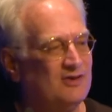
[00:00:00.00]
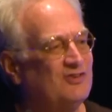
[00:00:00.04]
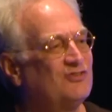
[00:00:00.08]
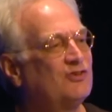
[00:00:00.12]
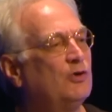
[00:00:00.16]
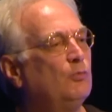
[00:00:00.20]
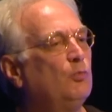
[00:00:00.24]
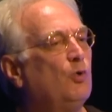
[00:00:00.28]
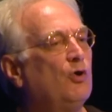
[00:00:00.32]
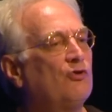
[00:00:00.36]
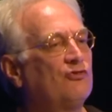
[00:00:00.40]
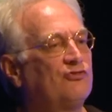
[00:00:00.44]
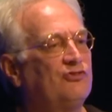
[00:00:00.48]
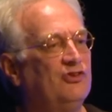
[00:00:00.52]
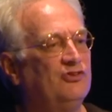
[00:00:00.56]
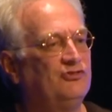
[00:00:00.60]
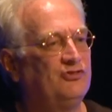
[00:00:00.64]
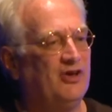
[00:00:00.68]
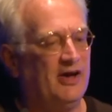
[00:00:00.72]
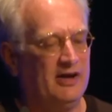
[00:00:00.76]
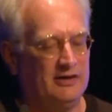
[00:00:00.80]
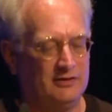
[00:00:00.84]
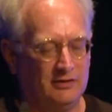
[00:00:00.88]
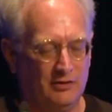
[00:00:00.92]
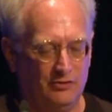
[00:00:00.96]
So what's the
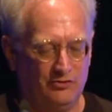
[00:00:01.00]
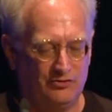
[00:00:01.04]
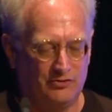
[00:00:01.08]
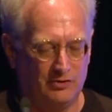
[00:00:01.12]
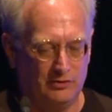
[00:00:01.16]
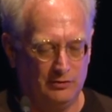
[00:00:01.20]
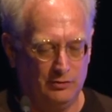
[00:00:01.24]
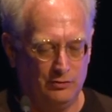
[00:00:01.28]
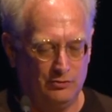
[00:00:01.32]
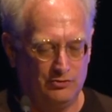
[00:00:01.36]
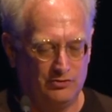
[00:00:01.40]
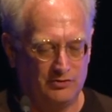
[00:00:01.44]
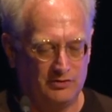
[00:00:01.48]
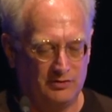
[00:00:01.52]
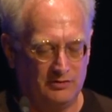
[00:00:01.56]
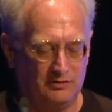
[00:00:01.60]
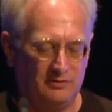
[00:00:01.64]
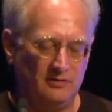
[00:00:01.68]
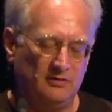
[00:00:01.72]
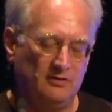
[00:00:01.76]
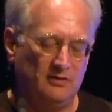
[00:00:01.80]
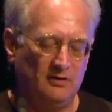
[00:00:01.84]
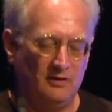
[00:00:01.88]
techno-solution?